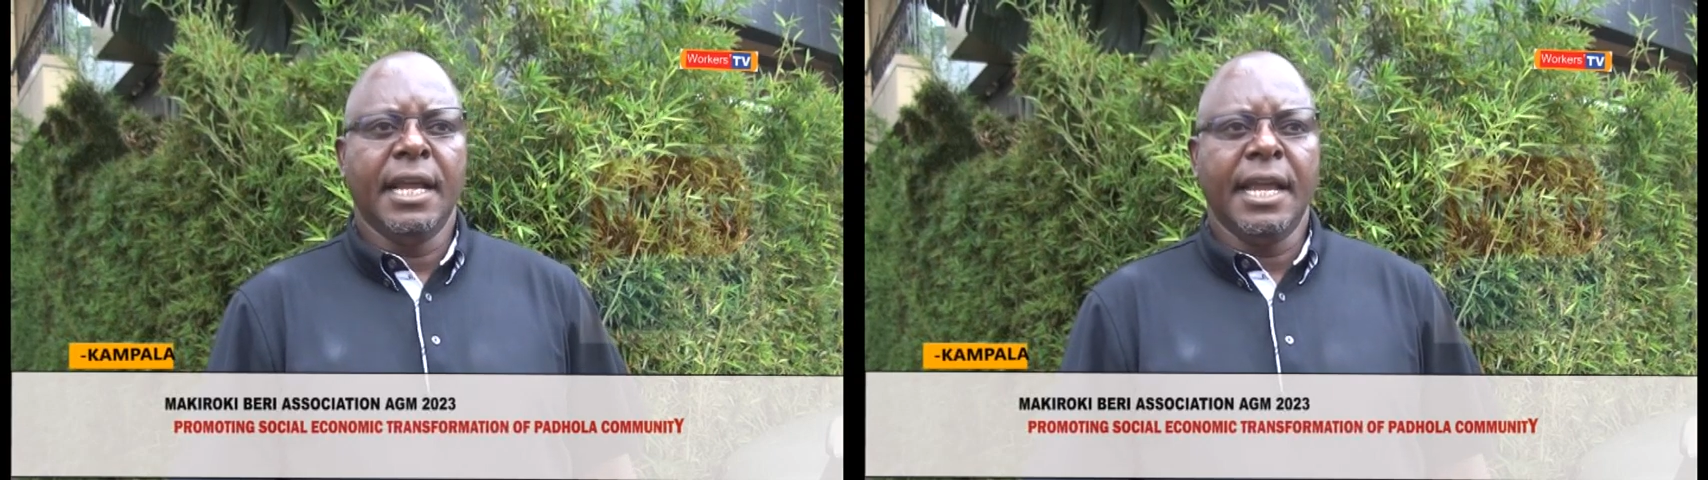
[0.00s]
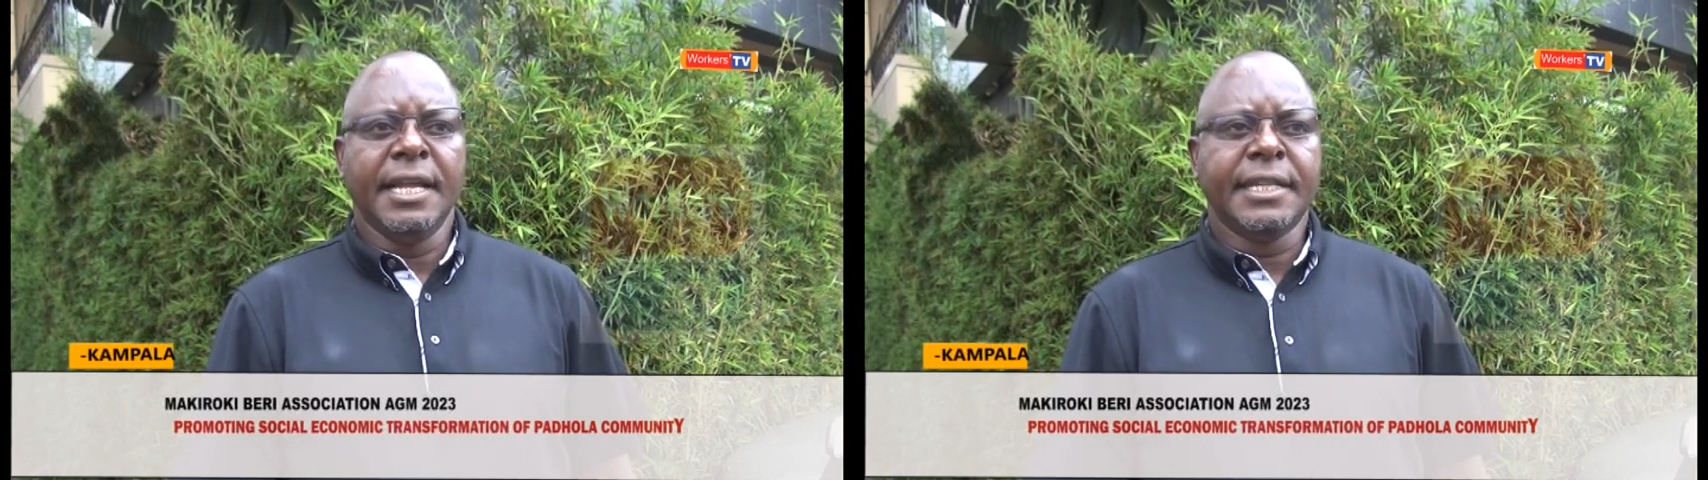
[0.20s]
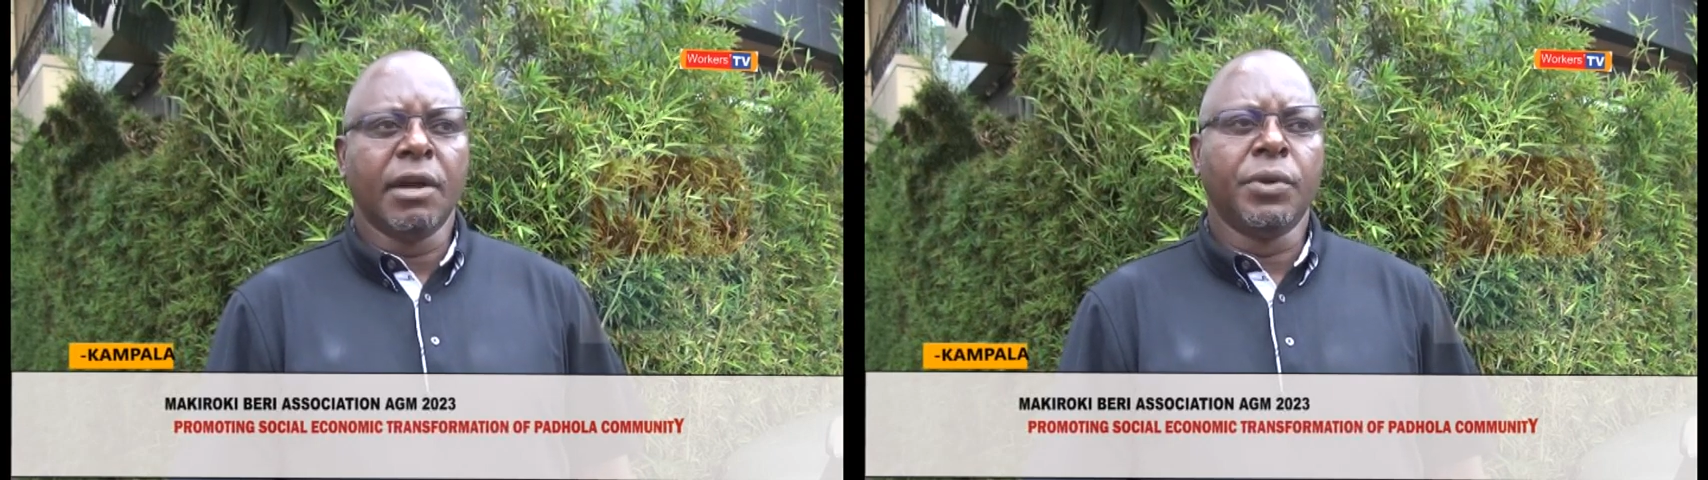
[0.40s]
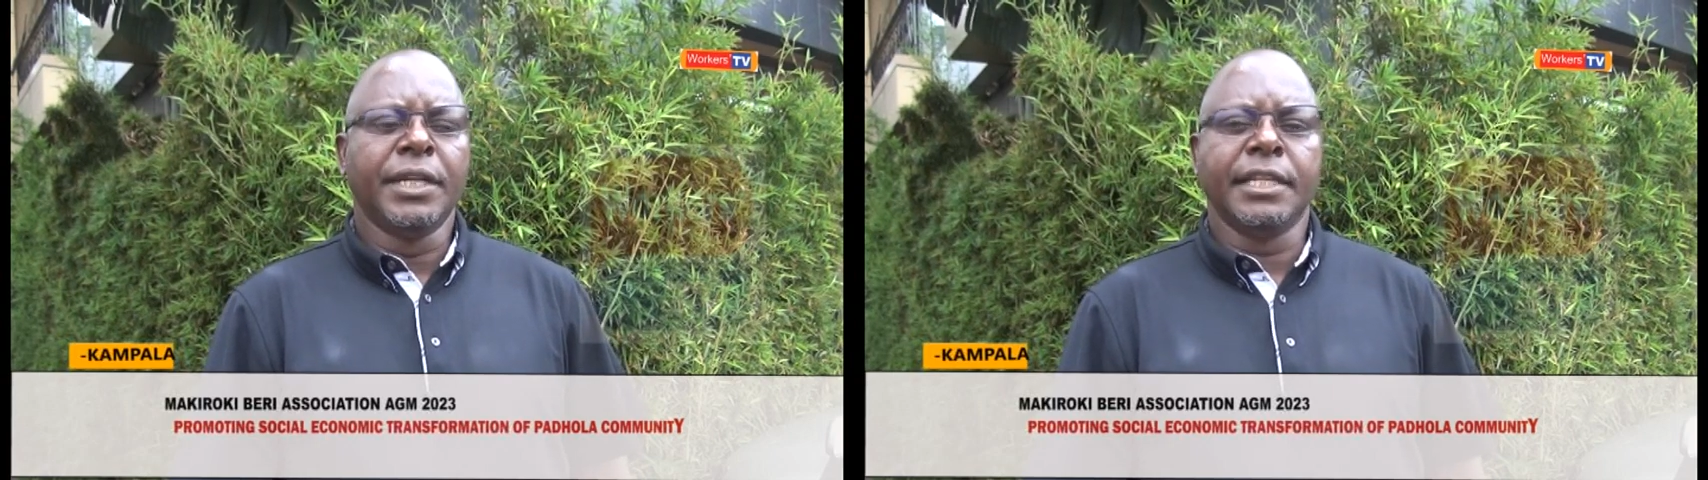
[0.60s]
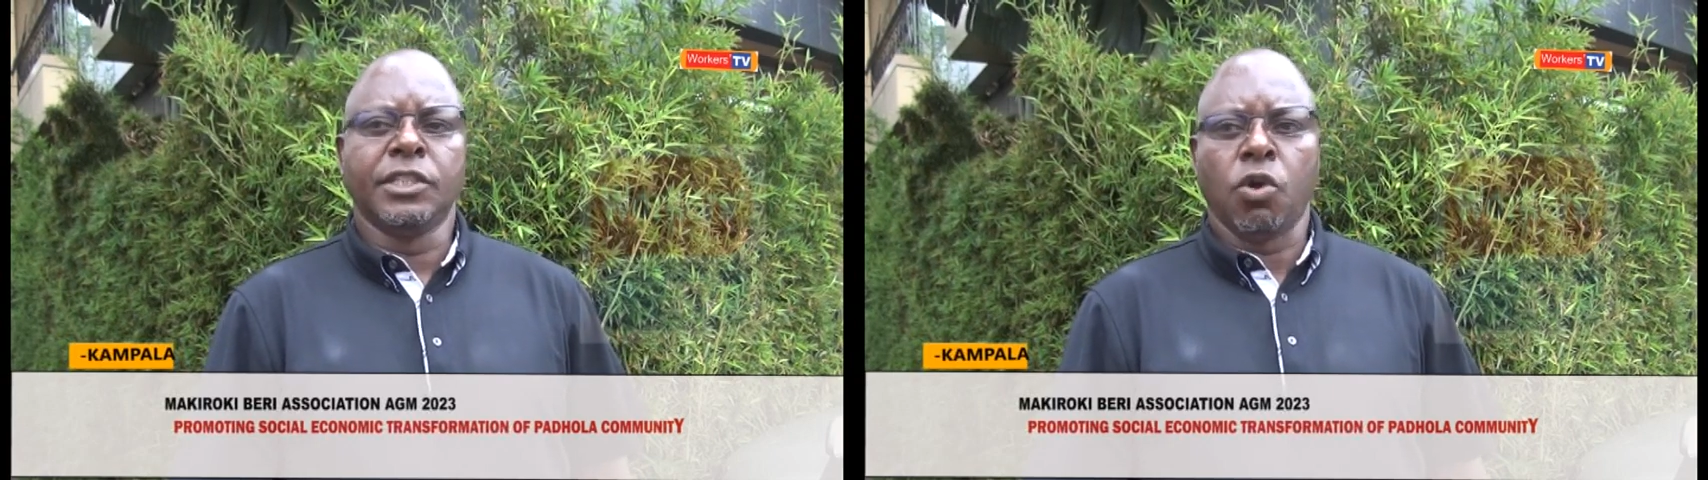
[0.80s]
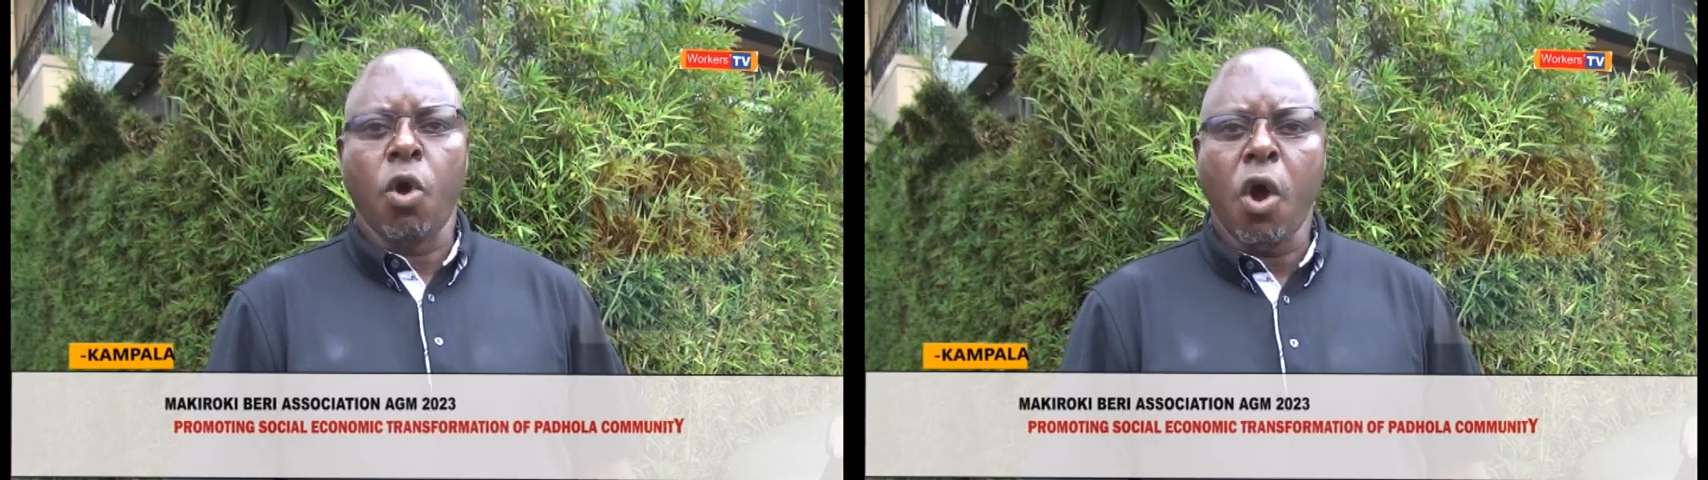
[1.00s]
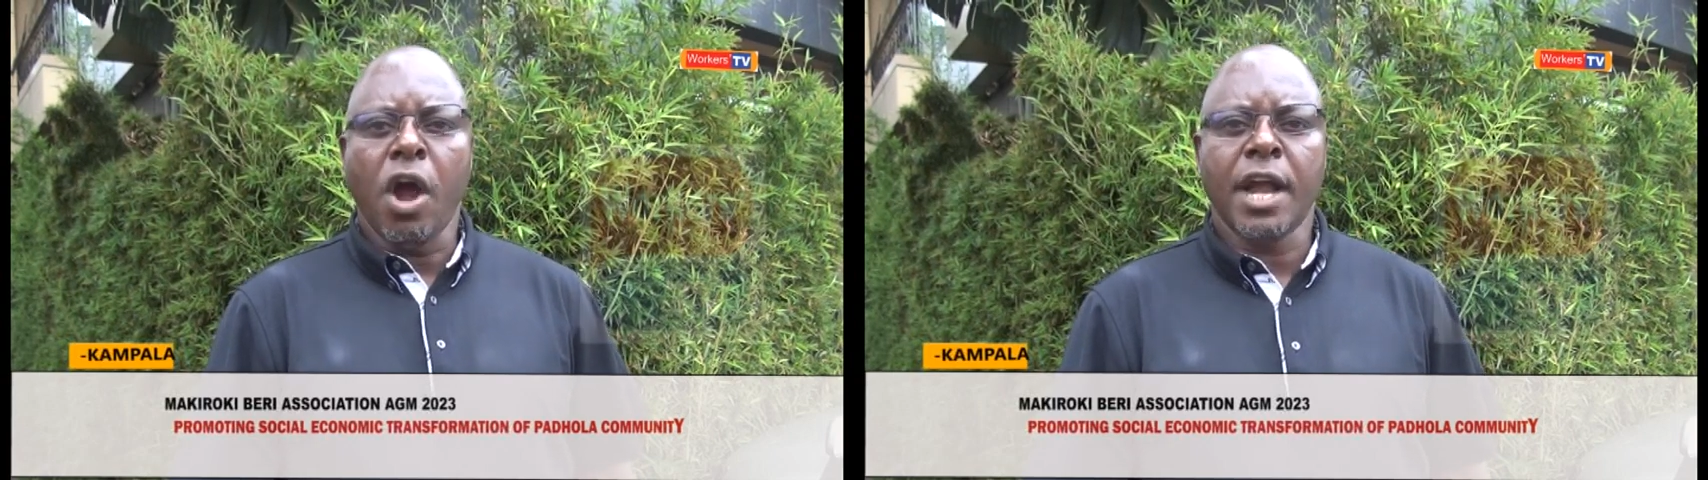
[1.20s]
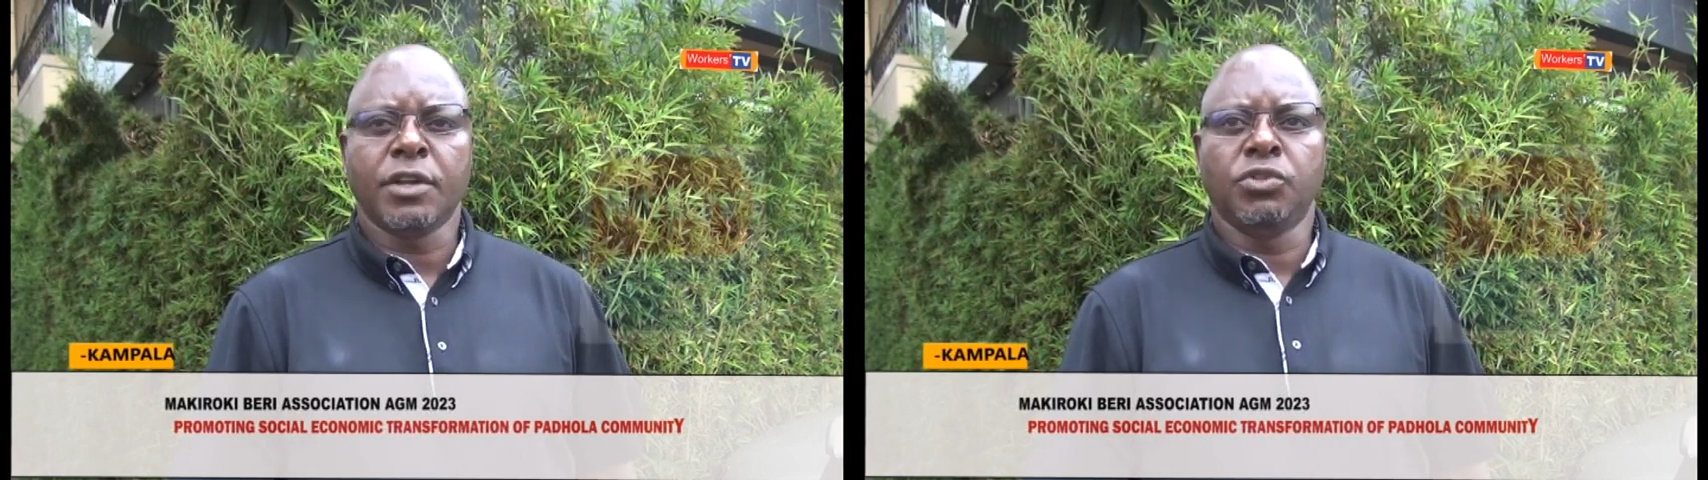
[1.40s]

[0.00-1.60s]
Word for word: integrity is core